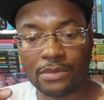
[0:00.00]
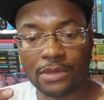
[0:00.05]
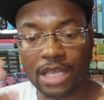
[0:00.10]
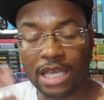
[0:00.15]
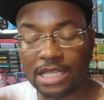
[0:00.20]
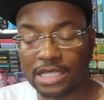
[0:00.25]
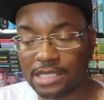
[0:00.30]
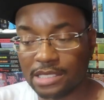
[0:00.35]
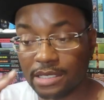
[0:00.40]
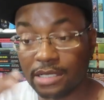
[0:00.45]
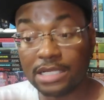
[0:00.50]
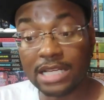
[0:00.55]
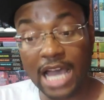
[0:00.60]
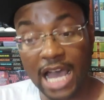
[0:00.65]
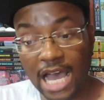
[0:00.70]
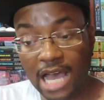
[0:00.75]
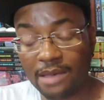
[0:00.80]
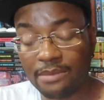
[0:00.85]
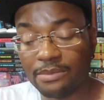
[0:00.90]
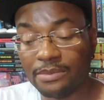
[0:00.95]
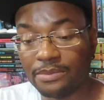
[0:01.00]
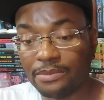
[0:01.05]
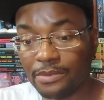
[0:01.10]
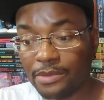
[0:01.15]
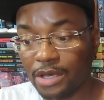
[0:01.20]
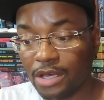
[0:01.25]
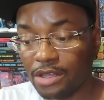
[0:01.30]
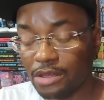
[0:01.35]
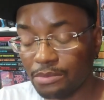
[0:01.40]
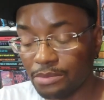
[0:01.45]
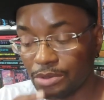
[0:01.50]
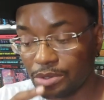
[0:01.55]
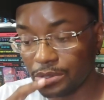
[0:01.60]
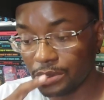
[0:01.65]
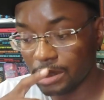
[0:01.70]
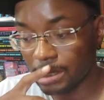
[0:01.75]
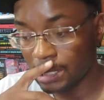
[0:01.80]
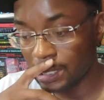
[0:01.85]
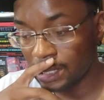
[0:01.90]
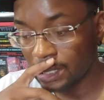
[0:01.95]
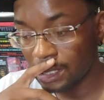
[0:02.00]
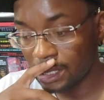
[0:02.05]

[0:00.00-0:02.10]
and the time of the book.